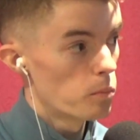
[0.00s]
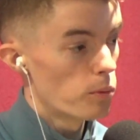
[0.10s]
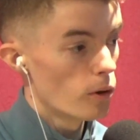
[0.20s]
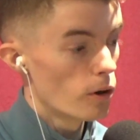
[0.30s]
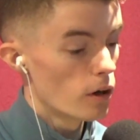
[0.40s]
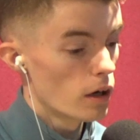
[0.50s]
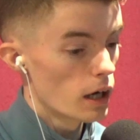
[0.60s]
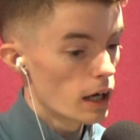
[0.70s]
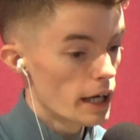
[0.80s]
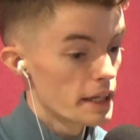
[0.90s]
But
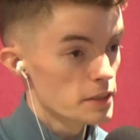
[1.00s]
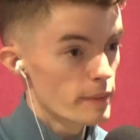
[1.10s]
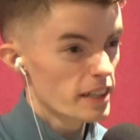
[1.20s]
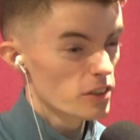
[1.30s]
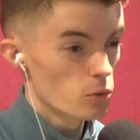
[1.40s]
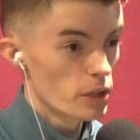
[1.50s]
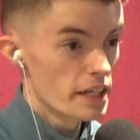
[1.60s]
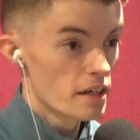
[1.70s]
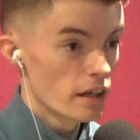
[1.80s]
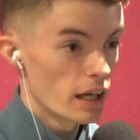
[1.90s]
I expect her to
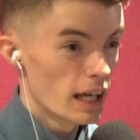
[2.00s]
win.